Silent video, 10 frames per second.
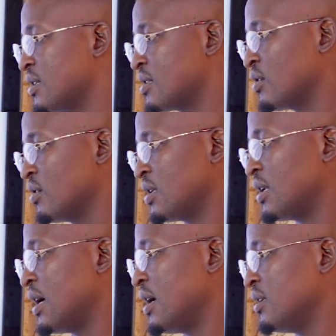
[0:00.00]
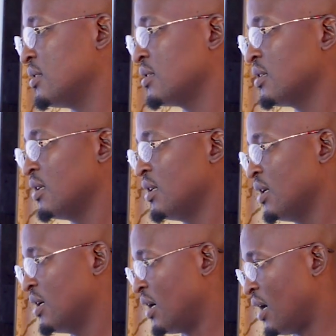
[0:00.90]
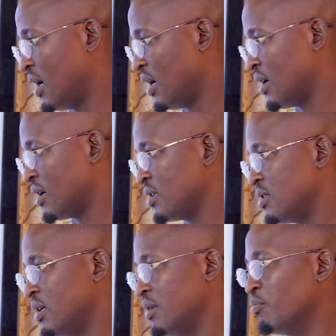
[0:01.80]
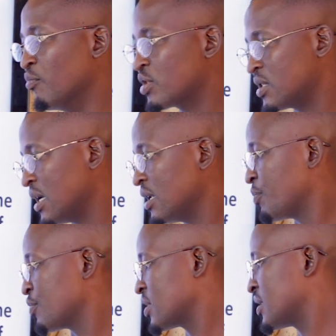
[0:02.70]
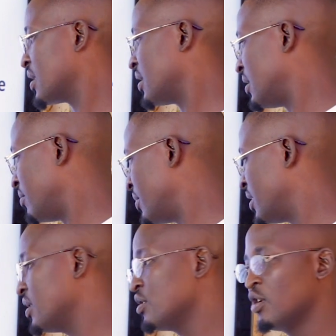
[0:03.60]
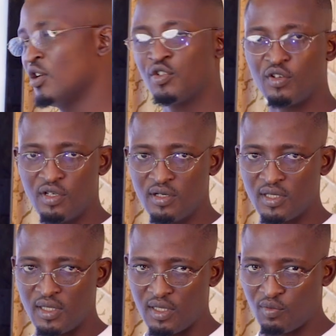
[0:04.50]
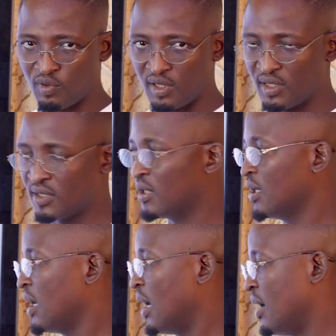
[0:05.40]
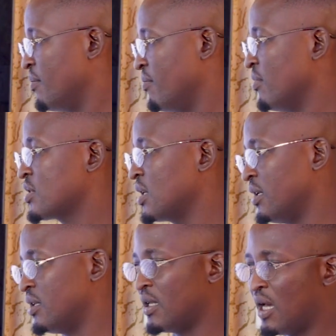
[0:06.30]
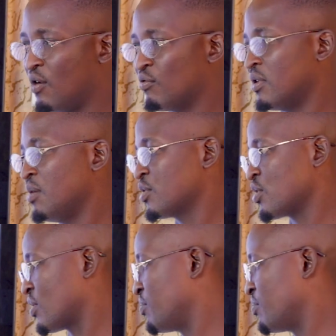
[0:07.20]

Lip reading: is underlined, the most nearly opposite in the meaning to the underlined words. Mostly, now let me talk